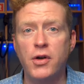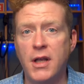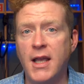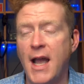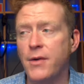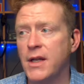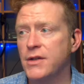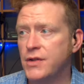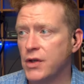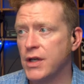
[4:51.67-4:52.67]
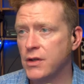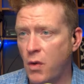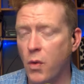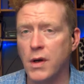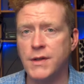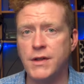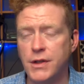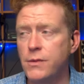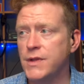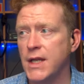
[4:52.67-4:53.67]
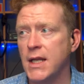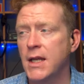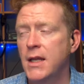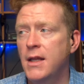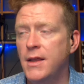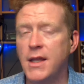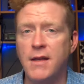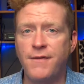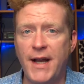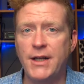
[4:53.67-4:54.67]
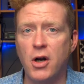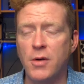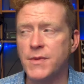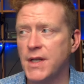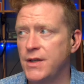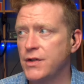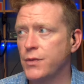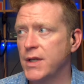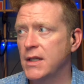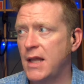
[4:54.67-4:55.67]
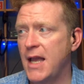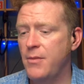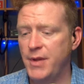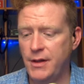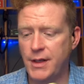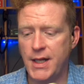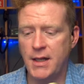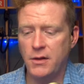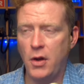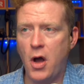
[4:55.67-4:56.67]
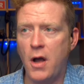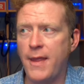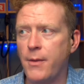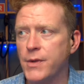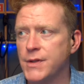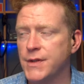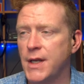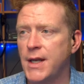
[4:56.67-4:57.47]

County Circuit Court using the firearms industry liability law that was